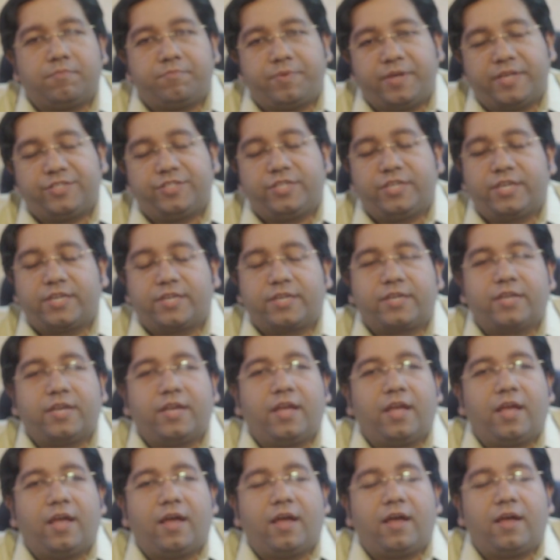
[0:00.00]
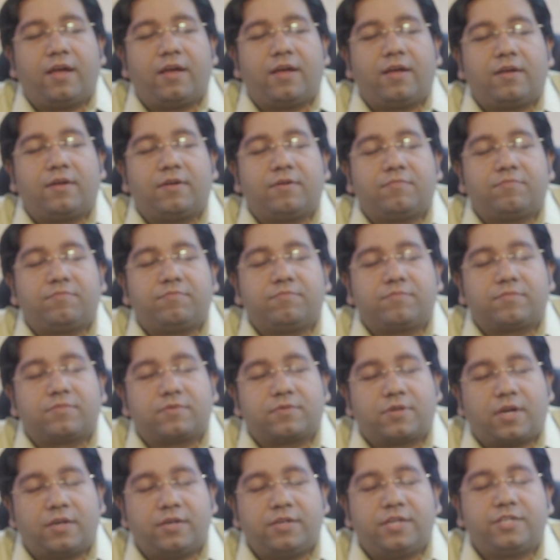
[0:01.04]
basic uh,
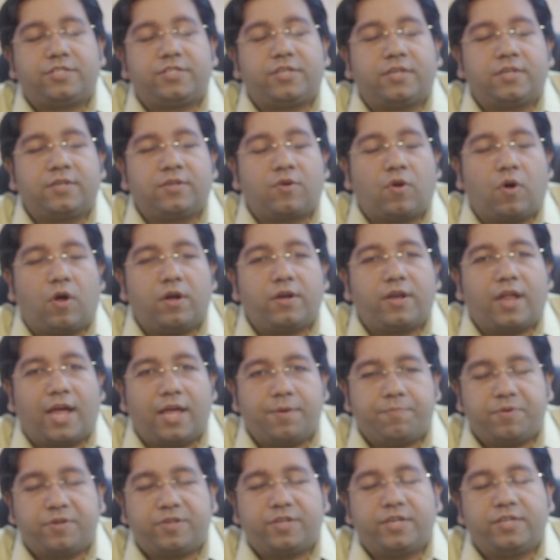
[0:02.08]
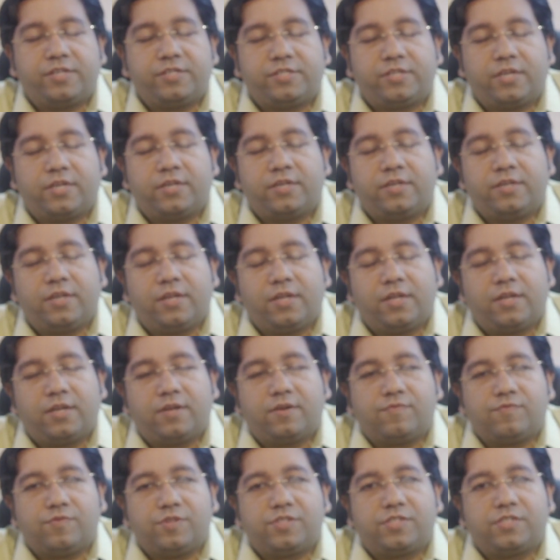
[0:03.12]
condition called hypertension,
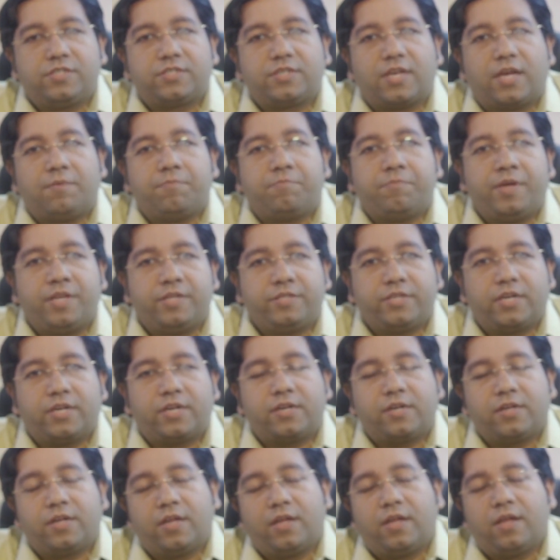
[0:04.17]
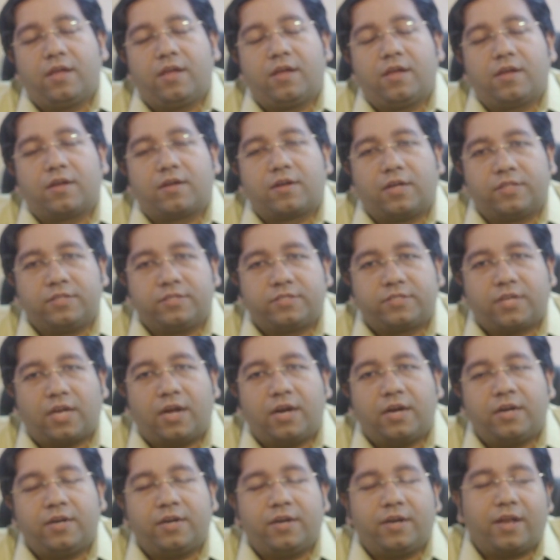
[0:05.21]
which is a major
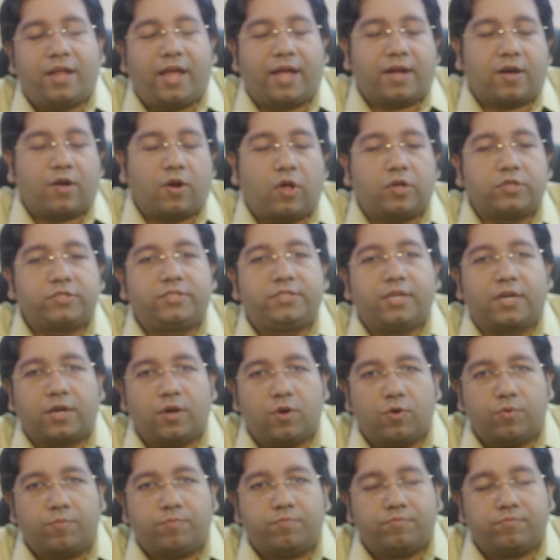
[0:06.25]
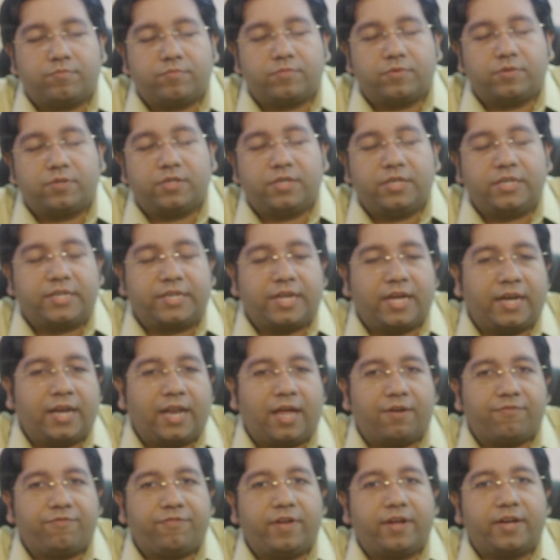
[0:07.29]
concern across the globe. It can
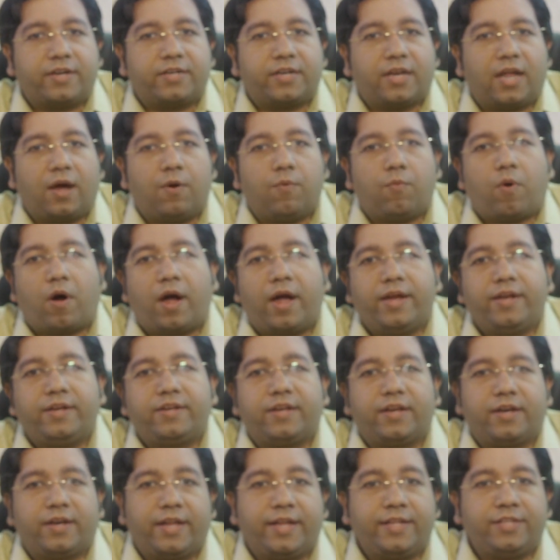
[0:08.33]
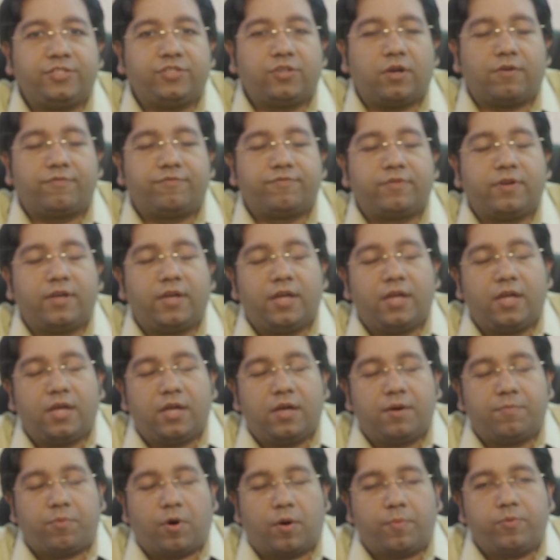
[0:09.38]
affect a wide range of
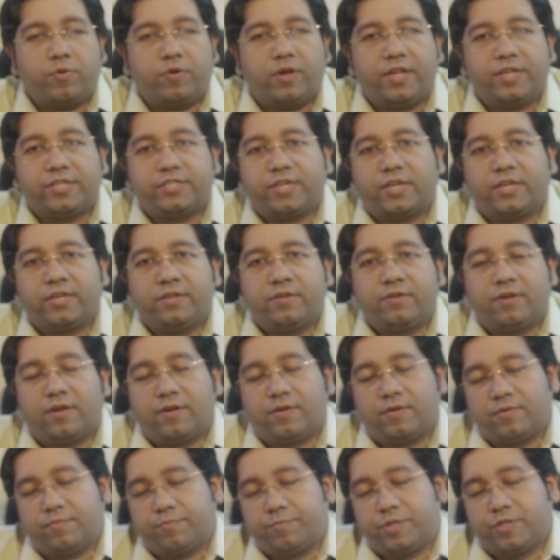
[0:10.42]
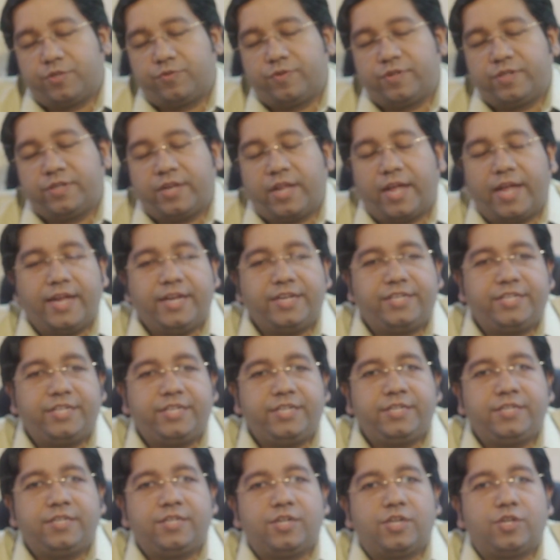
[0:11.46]
population between
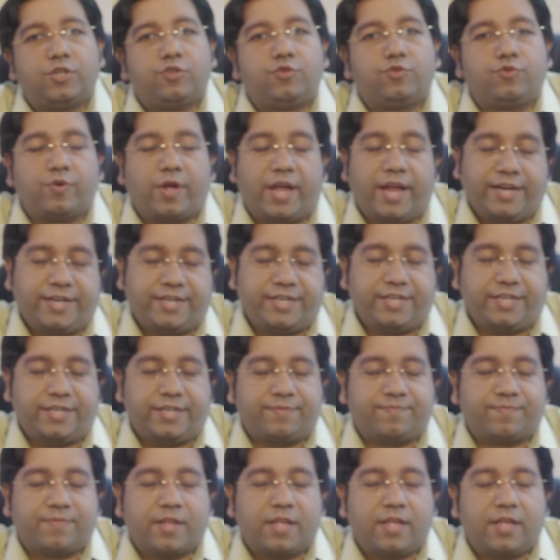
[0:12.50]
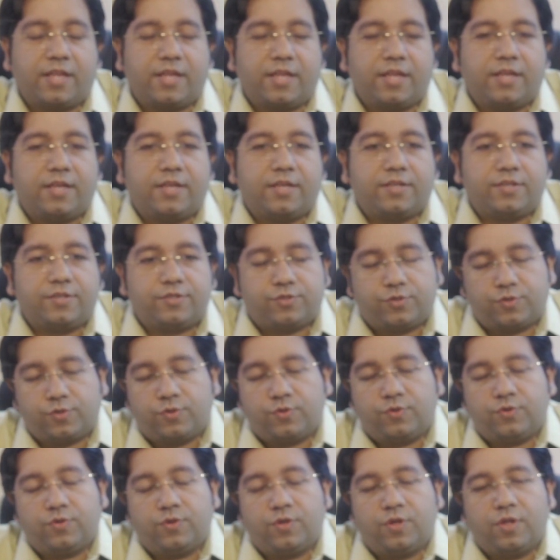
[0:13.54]
18 to 80.
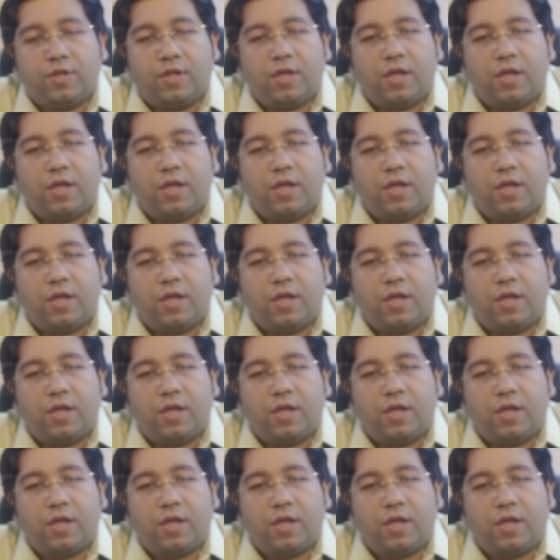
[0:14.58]
So,